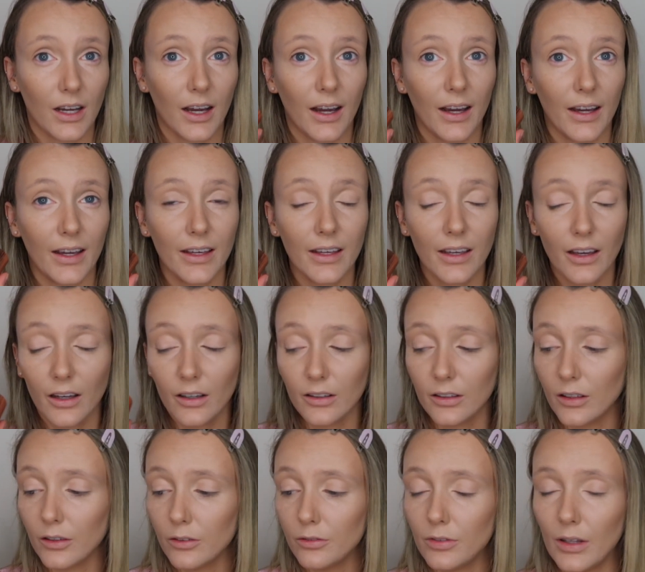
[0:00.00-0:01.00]
I
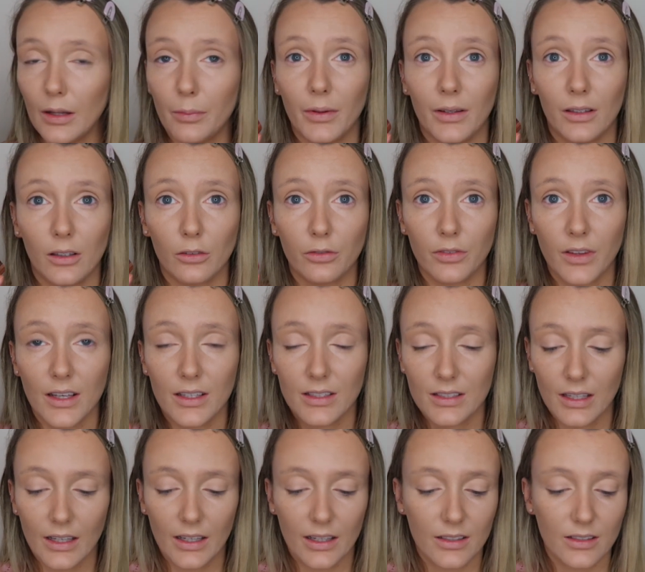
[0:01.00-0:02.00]
flipping love
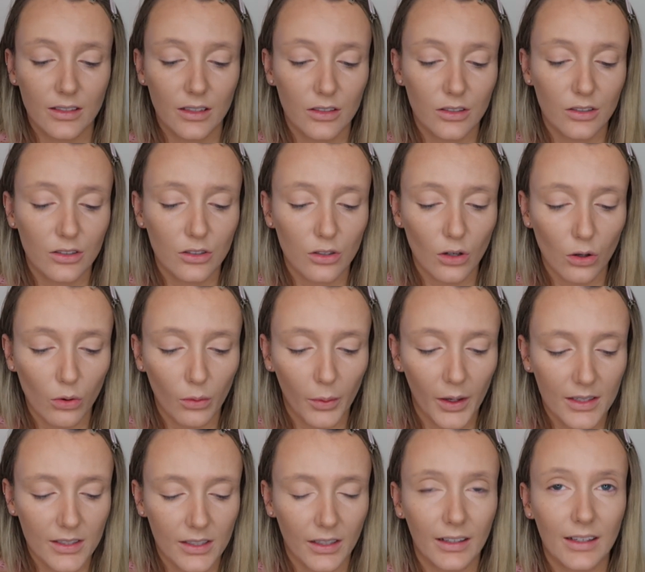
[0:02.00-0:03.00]
this. It is so
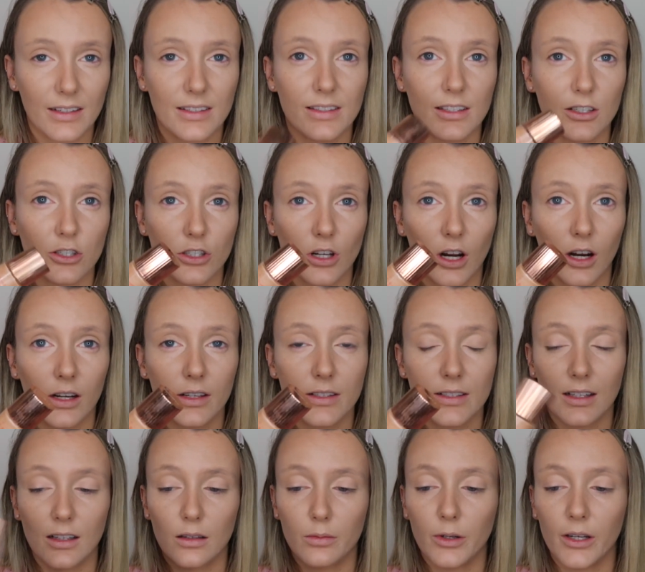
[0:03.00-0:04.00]
amazing. It's the Charlotte
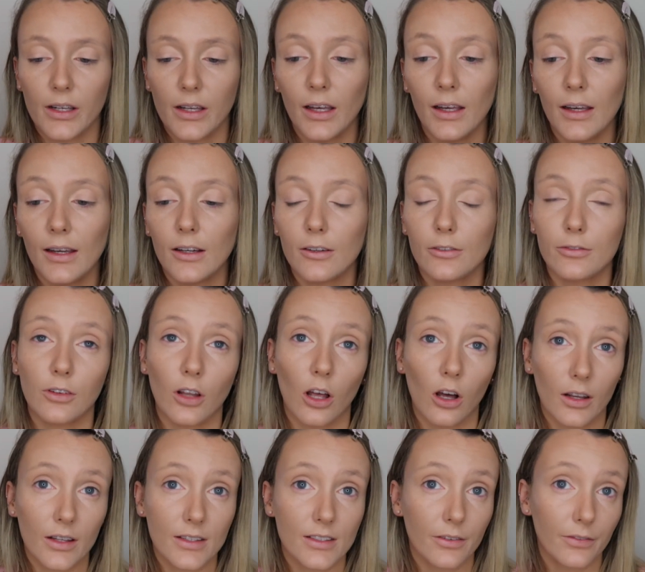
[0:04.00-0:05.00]
Tilbury
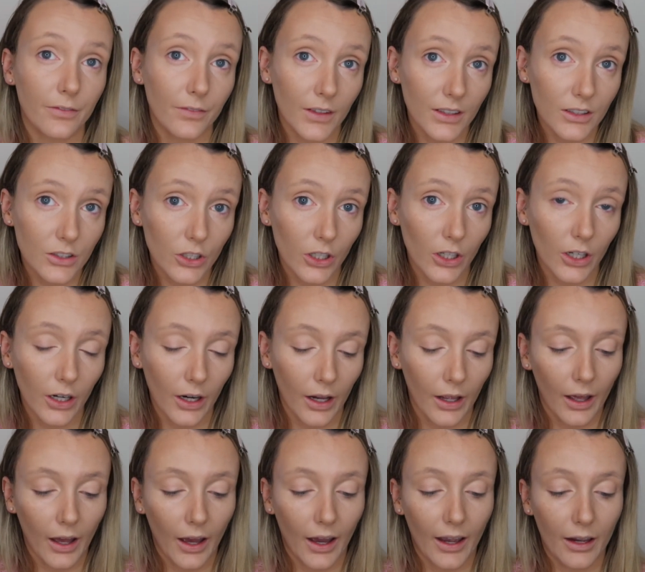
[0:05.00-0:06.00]
Flawless Filter.
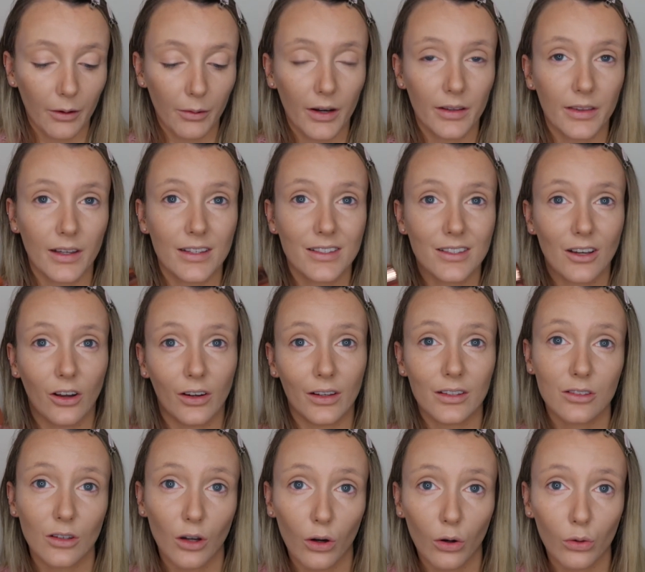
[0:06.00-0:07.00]
I wear this on
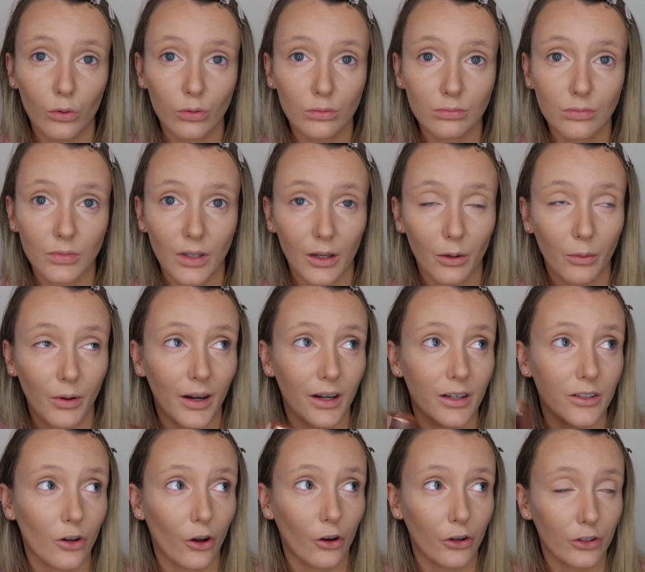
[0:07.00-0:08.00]
its own. I wear
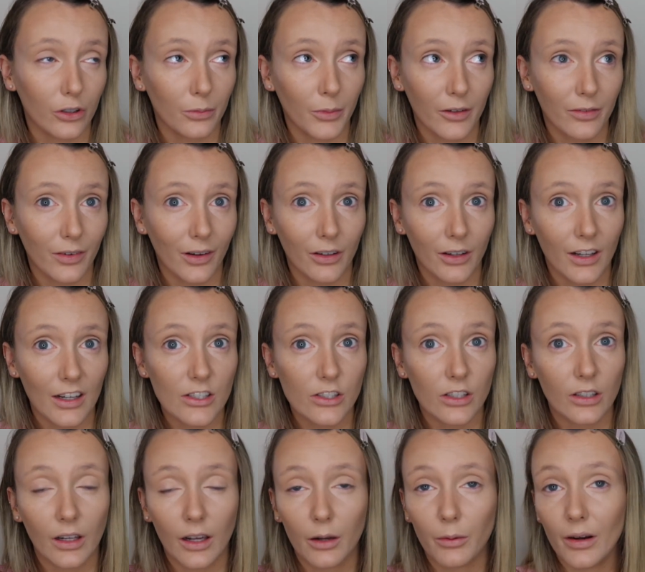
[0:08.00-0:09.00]
it under my
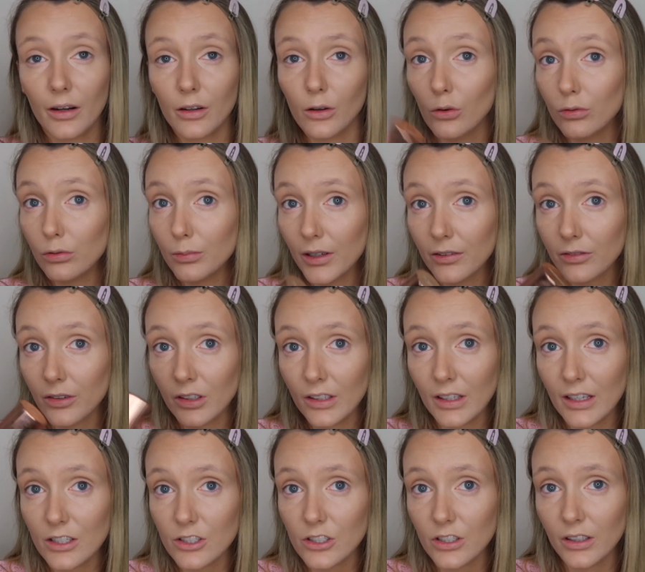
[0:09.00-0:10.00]
foundation. I wear it over my
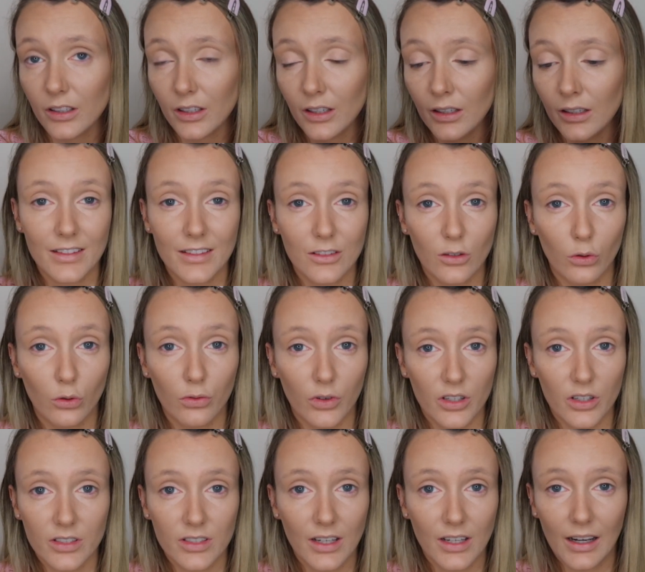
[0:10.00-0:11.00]
foundation. It's so
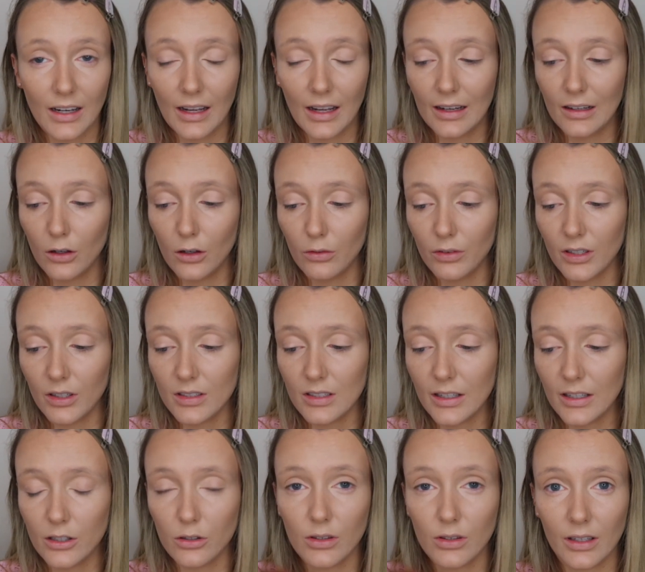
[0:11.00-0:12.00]
versatile. I love it.
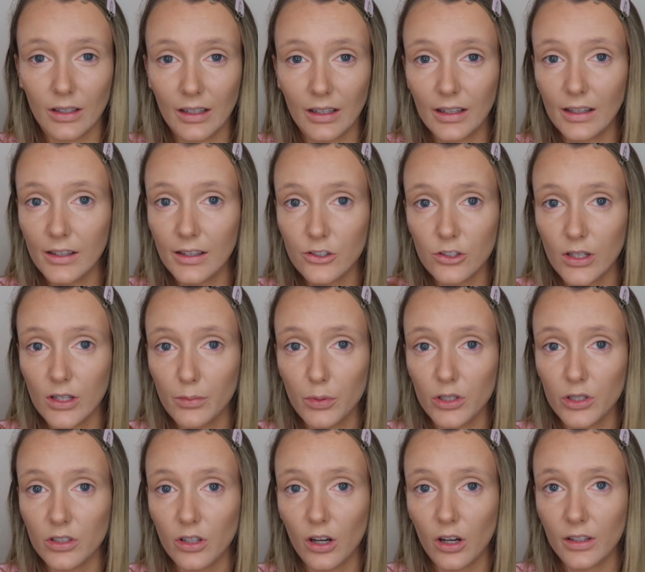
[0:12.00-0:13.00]
Like, you can literally
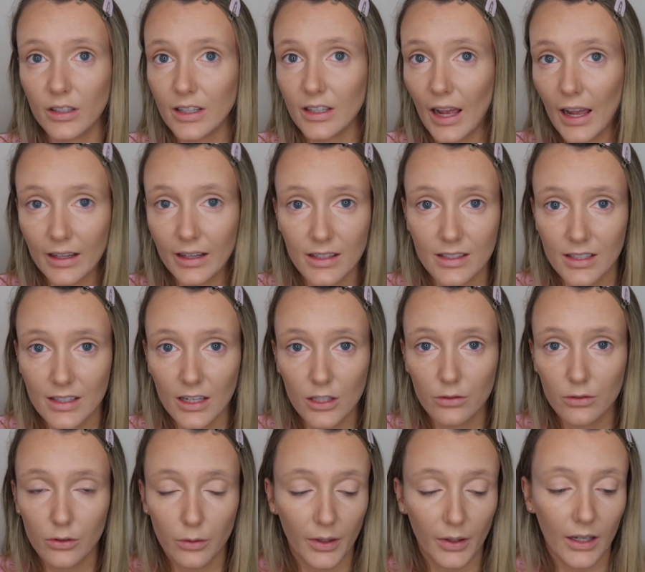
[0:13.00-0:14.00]
put it on at any stage
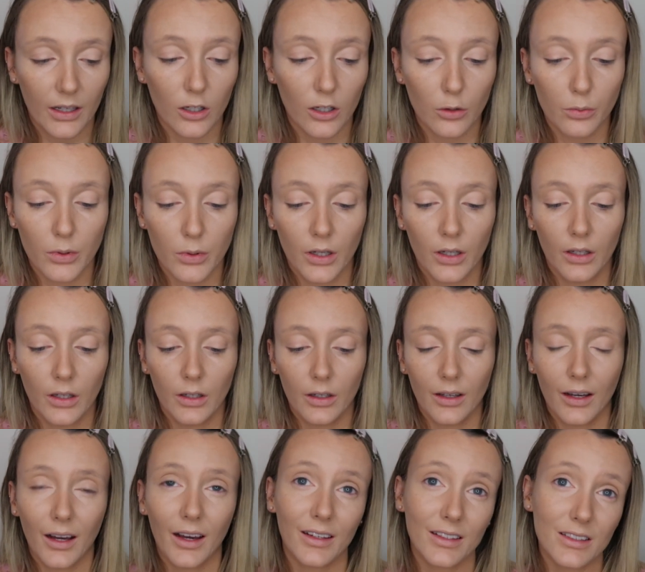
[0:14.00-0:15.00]
of your makeup.
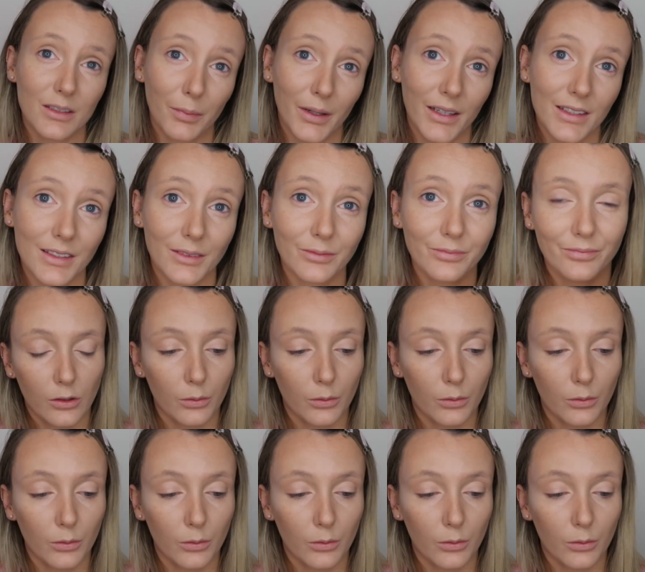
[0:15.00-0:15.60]
And it's amazing.